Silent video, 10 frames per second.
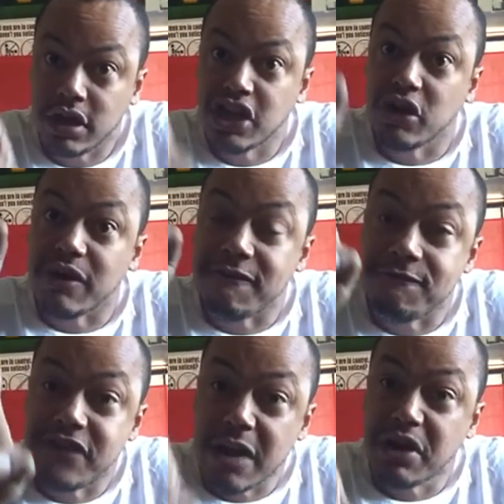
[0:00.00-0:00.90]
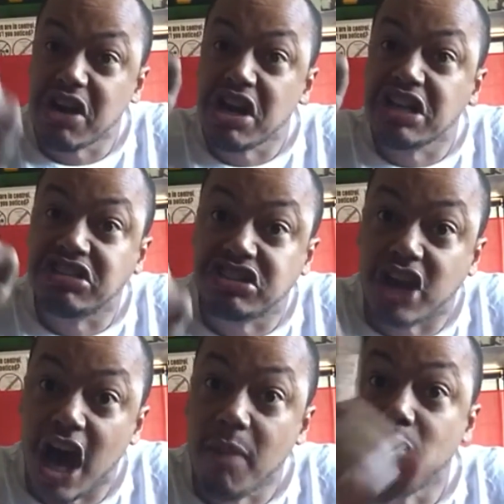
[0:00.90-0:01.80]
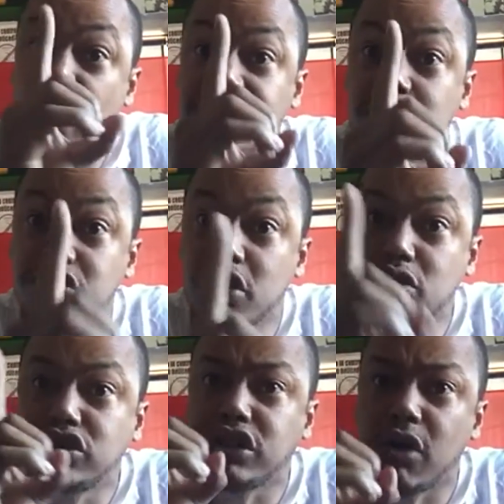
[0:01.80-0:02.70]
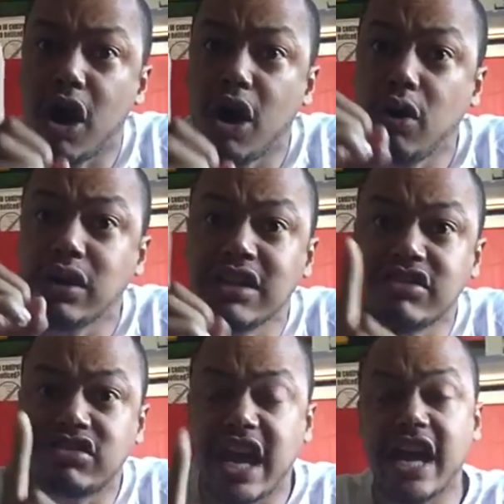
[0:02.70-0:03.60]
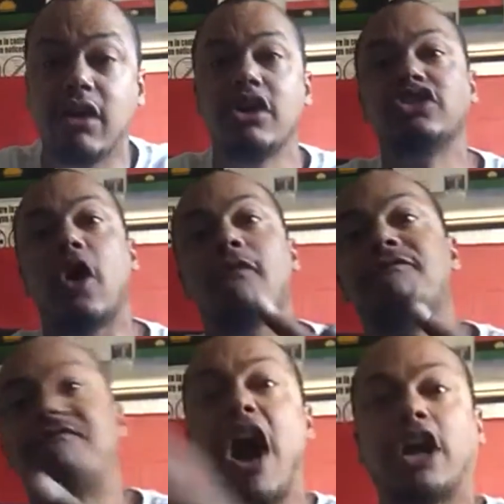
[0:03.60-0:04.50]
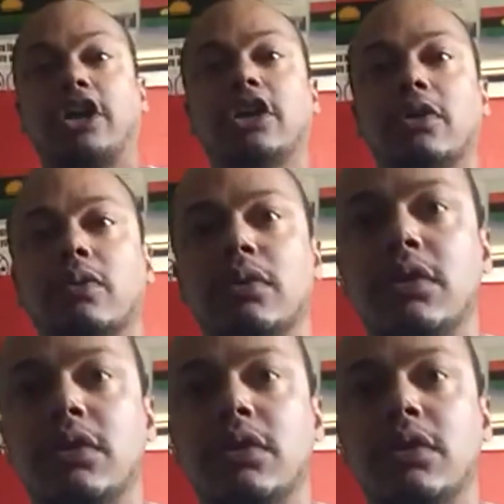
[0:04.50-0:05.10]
You're inferior scum when you use your own scale. So fuck you.